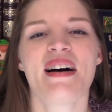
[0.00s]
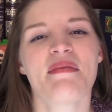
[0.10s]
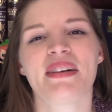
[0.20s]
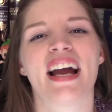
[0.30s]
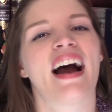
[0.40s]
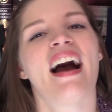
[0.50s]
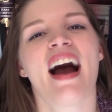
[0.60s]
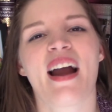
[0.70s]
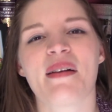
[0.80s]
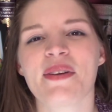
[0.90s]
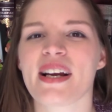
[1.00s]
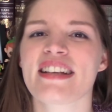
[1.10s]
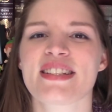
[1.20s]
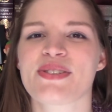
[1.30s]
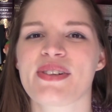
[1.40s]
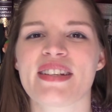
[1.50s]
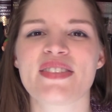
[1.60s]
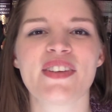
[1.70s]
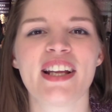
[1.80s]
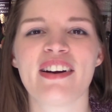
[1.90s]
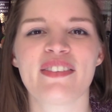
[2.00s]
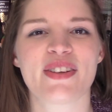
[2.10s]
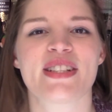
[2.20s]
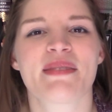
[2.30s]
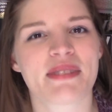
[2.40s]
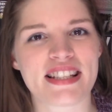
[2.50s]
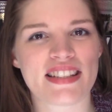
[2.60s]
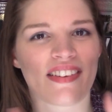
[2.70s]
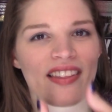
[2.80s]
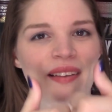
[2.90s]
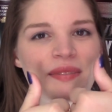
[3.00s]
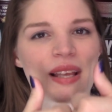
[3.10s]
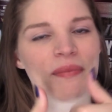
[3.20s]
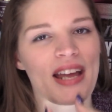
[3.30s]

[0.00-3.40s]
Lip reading: But yeah, I hope you guys enjoyed this video. If you did, please give it a thumbs up.